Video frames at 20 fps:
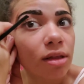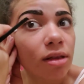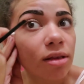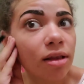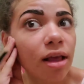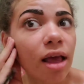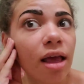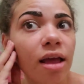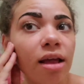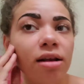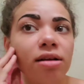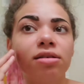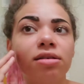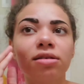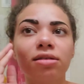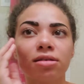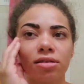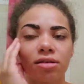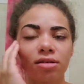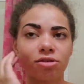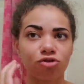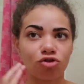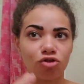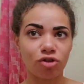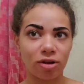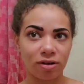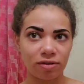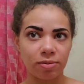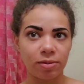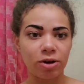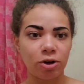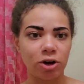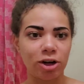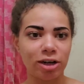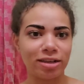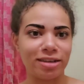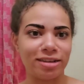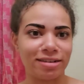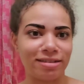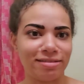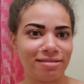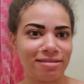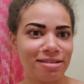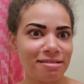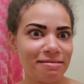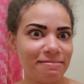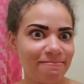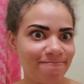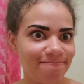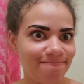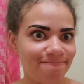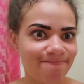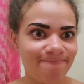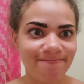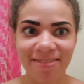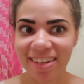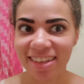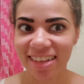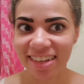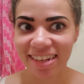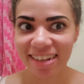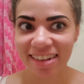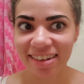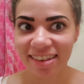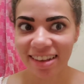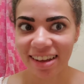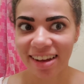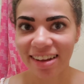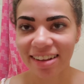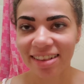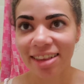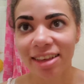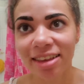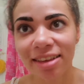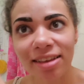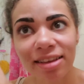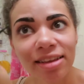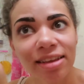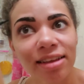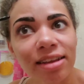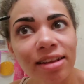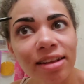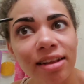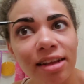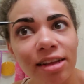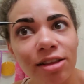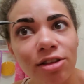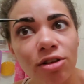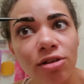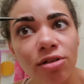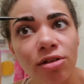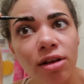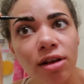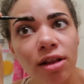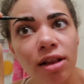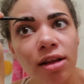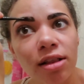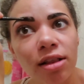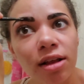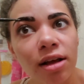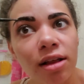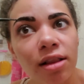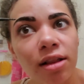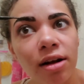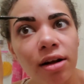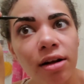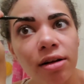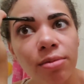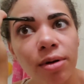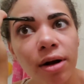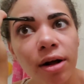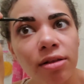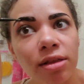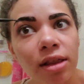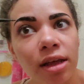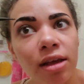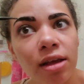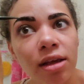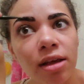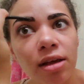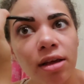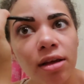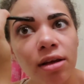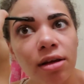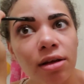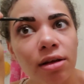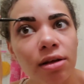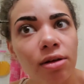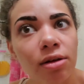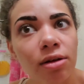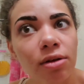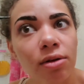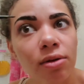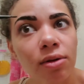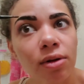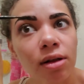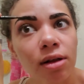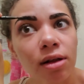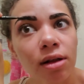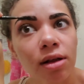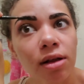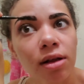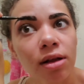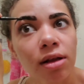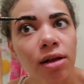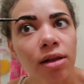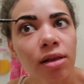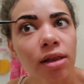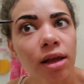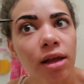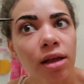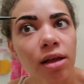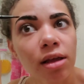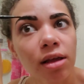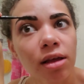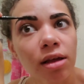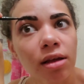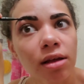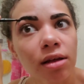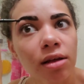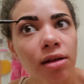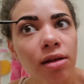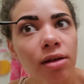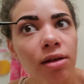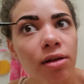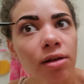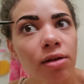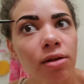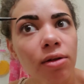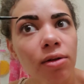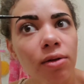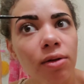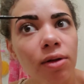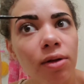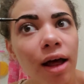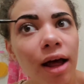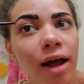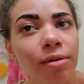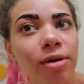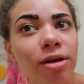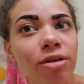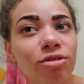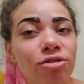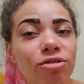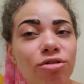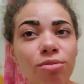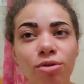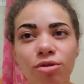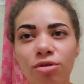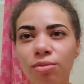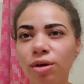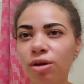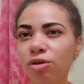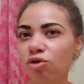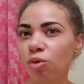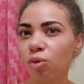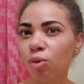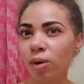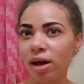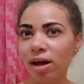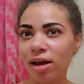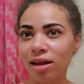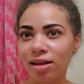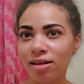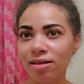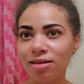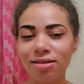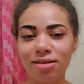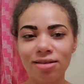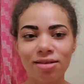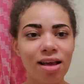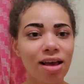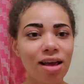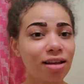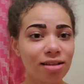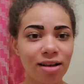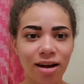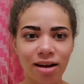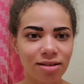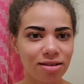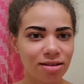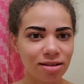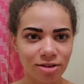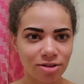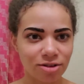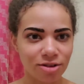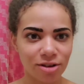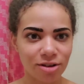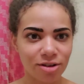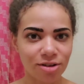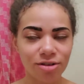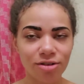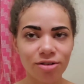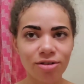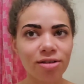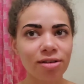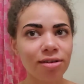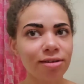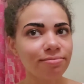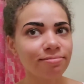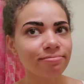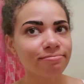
This end is driving me crazy. What is that? Like, just look like the other eyebrow. Thank you. Thank you. Eyebrows are supposed to be twins, not sisters.